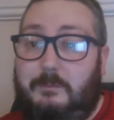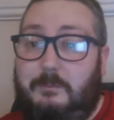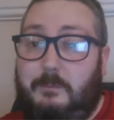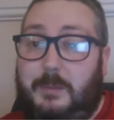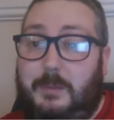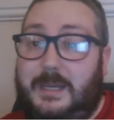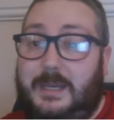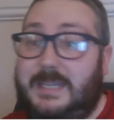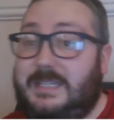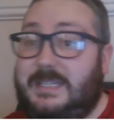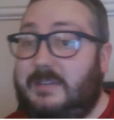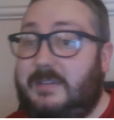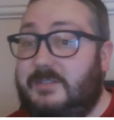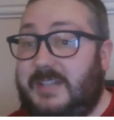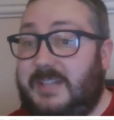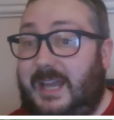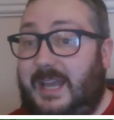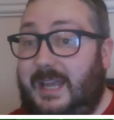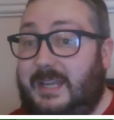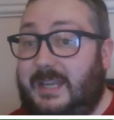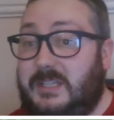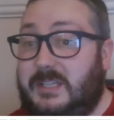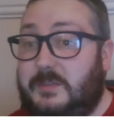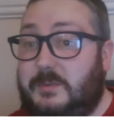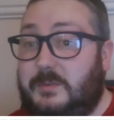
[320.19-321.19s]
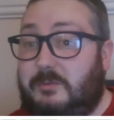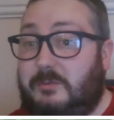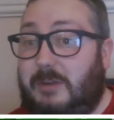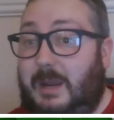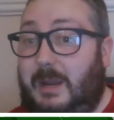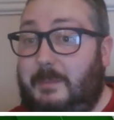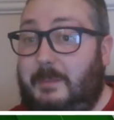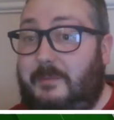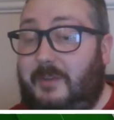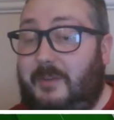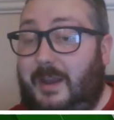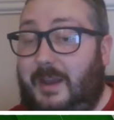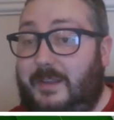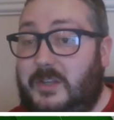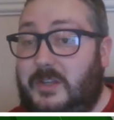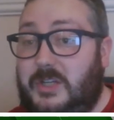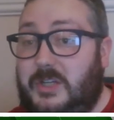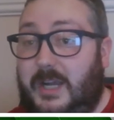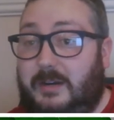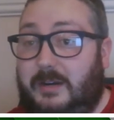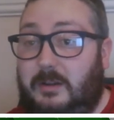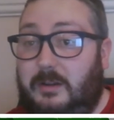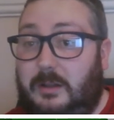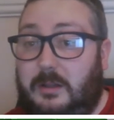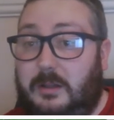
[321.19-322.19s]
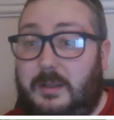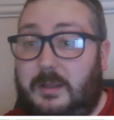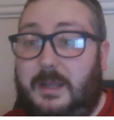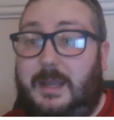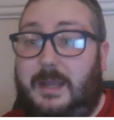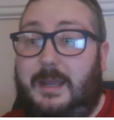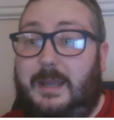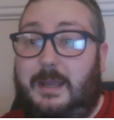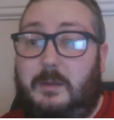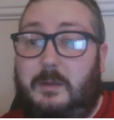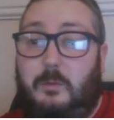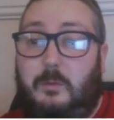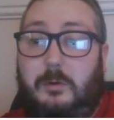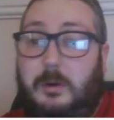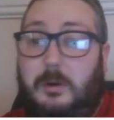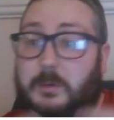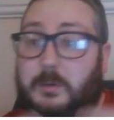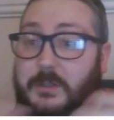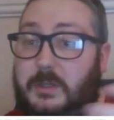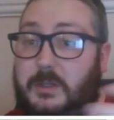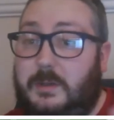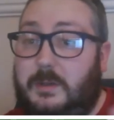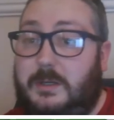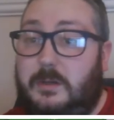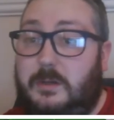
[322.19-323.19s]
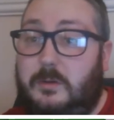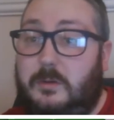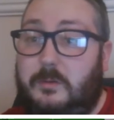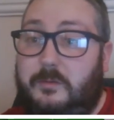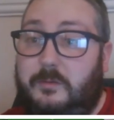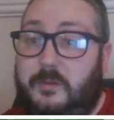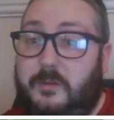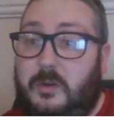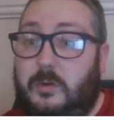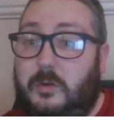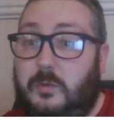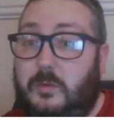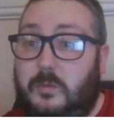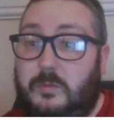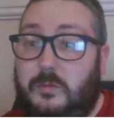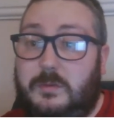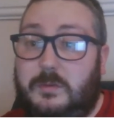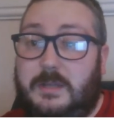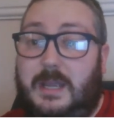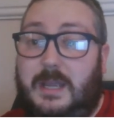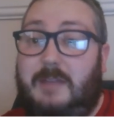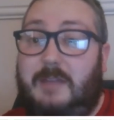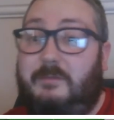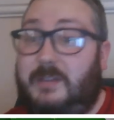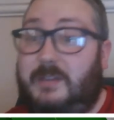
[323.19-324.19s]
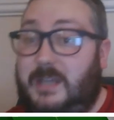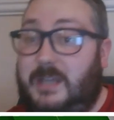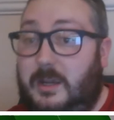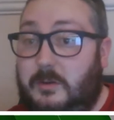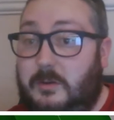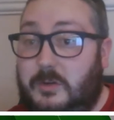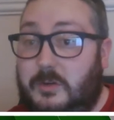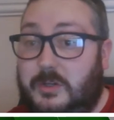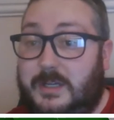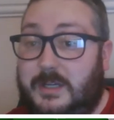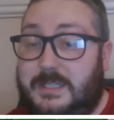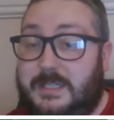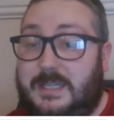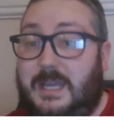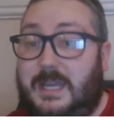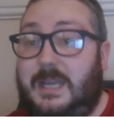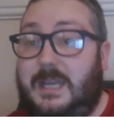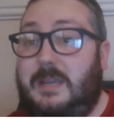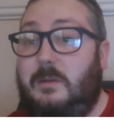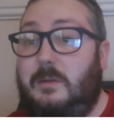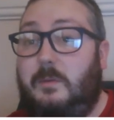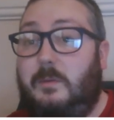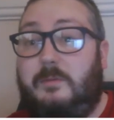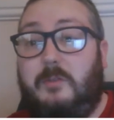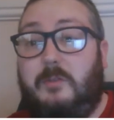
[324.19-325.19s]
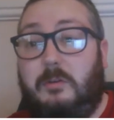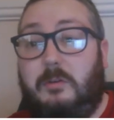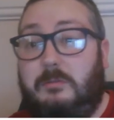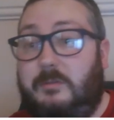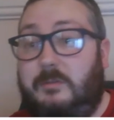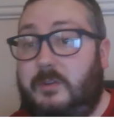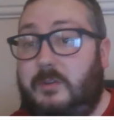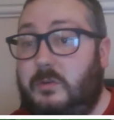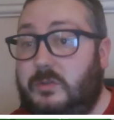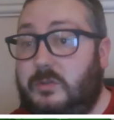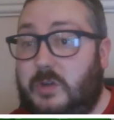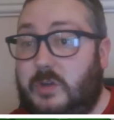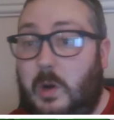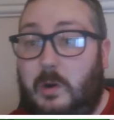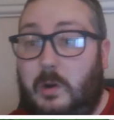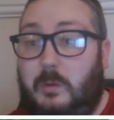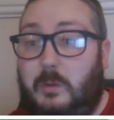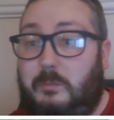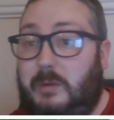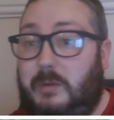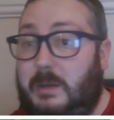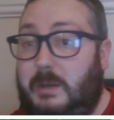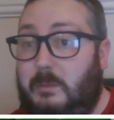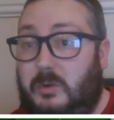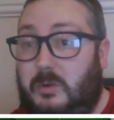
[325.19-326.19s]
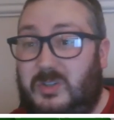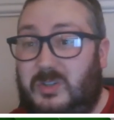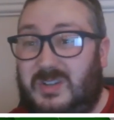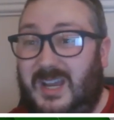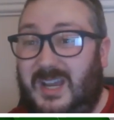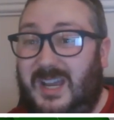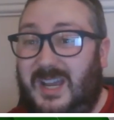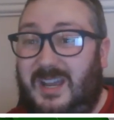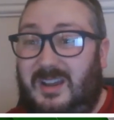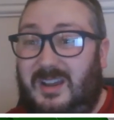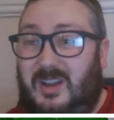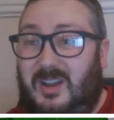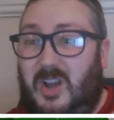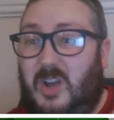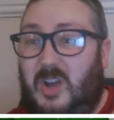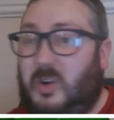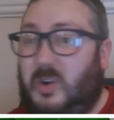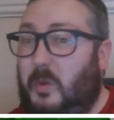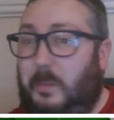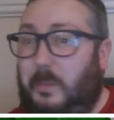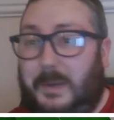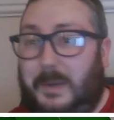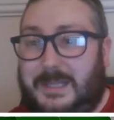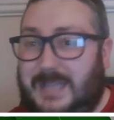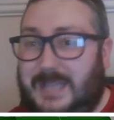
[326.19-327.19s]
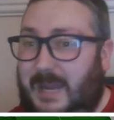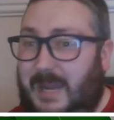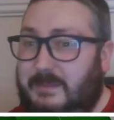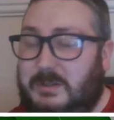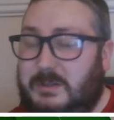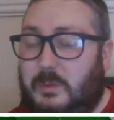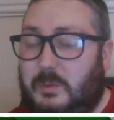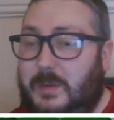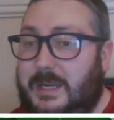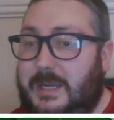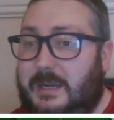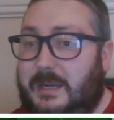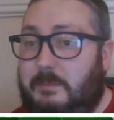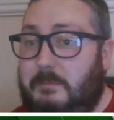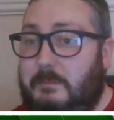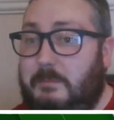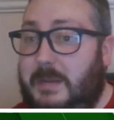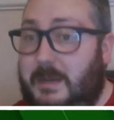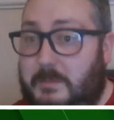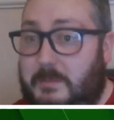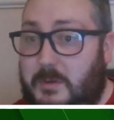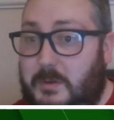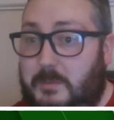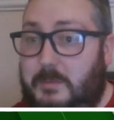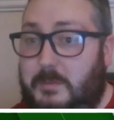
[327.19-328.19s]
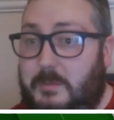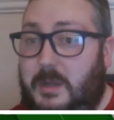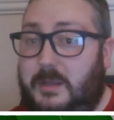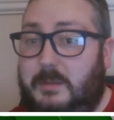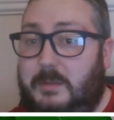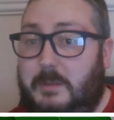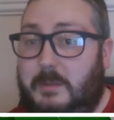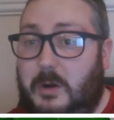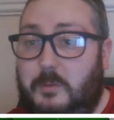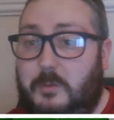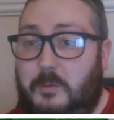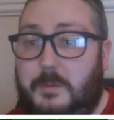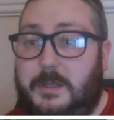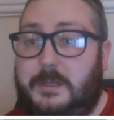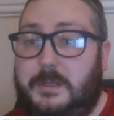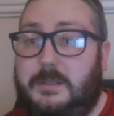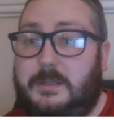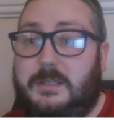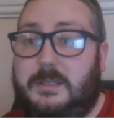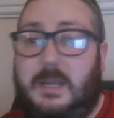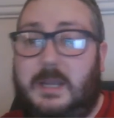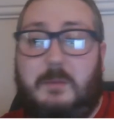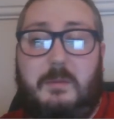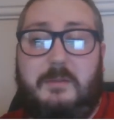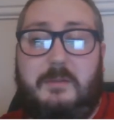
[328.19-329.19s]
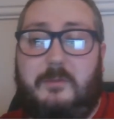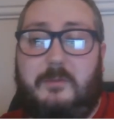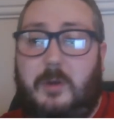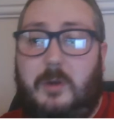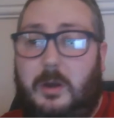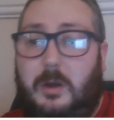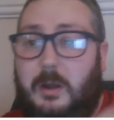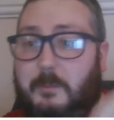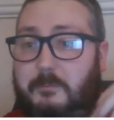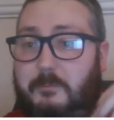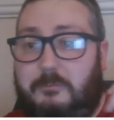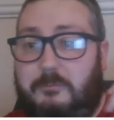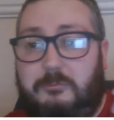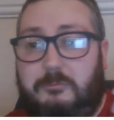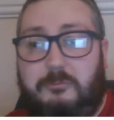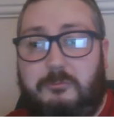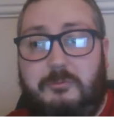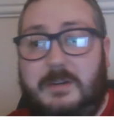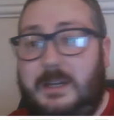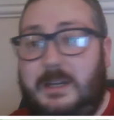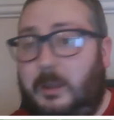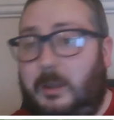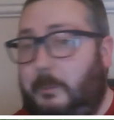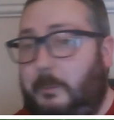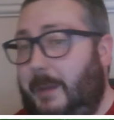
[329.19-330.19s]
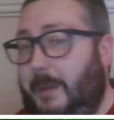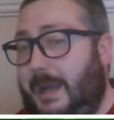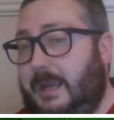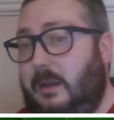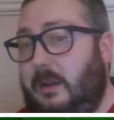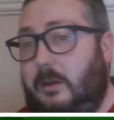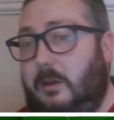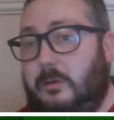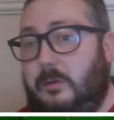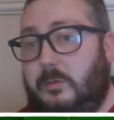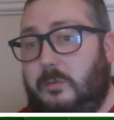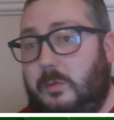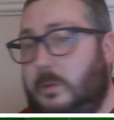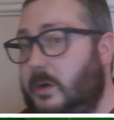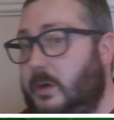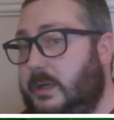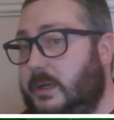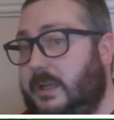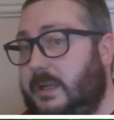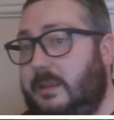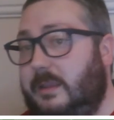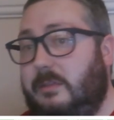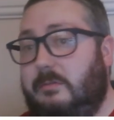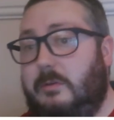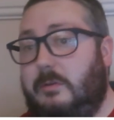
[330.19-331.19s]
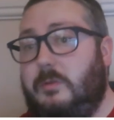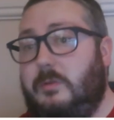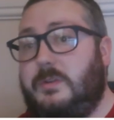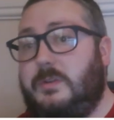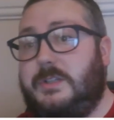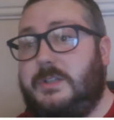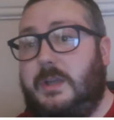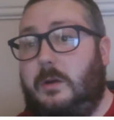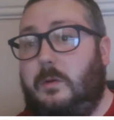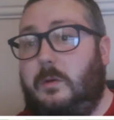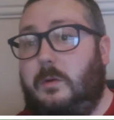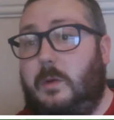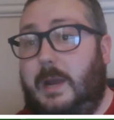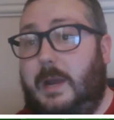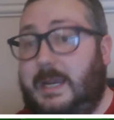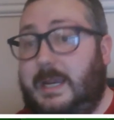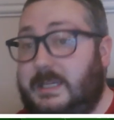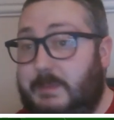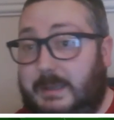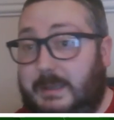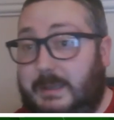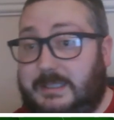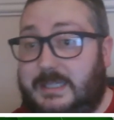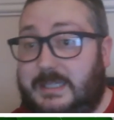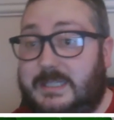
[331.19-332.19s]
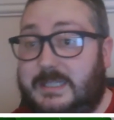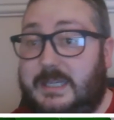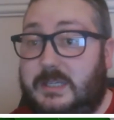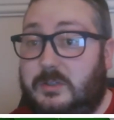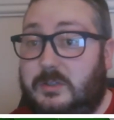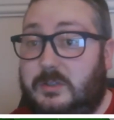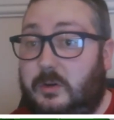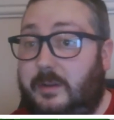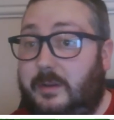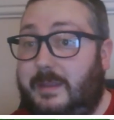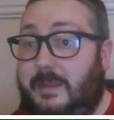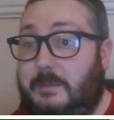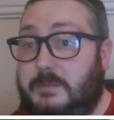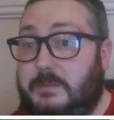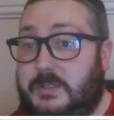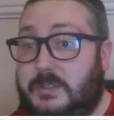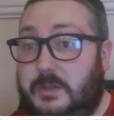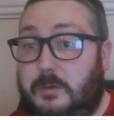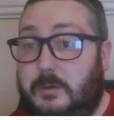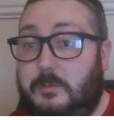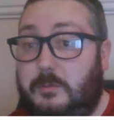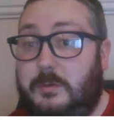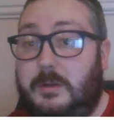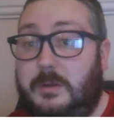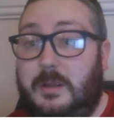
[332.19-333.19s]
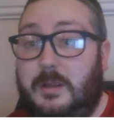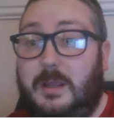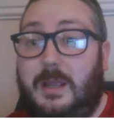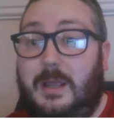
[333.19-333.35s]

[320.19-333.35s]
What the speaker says: Please give us a like and subscribe if you like the channel. We're always doing new videos, should I say. We've got reviews going up pretty much a couple of times a week minimum at the moment, and we've got a real backlog we're working through, so expect to see a ton of them soon.